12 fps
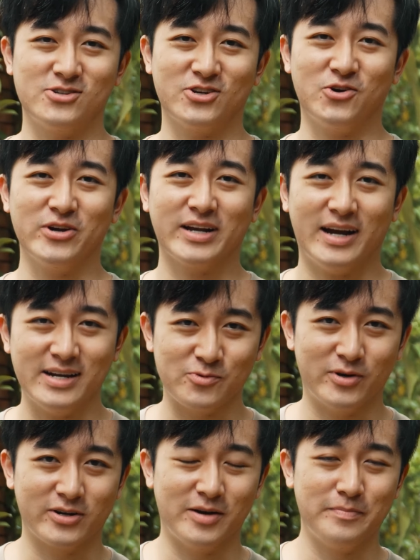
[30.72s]
How's it going
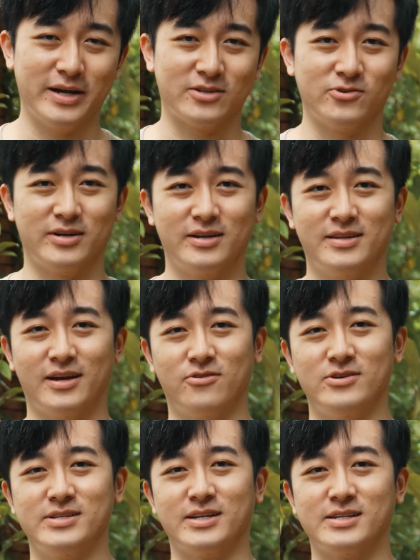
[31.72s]
guys? Welcome back to another Tech
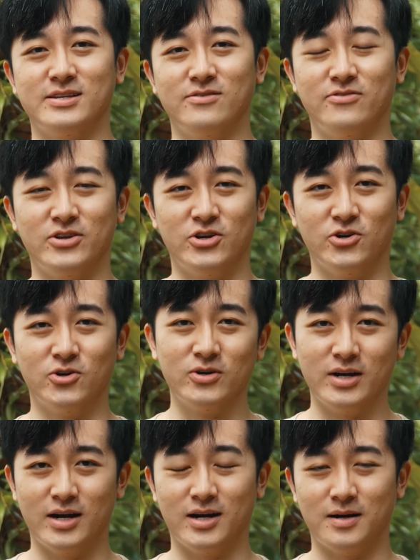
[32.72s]
360
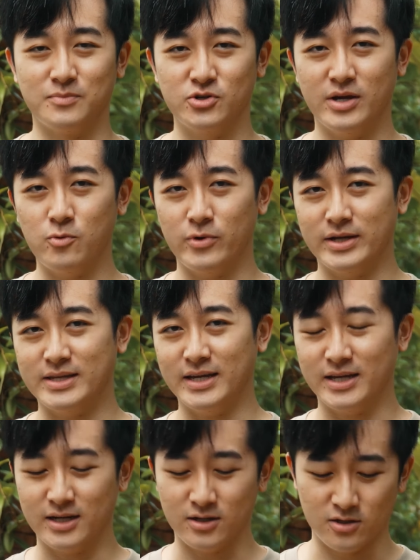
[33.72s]
video. Um, today we are
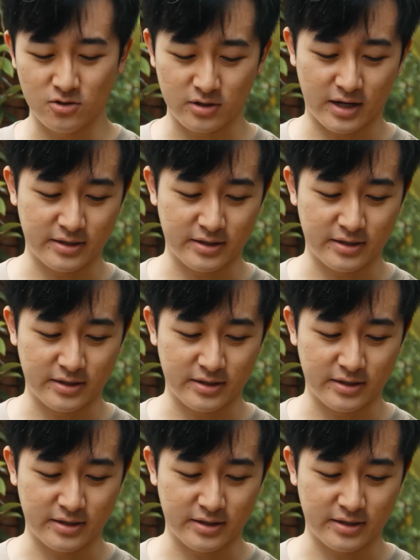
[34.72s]
taking a look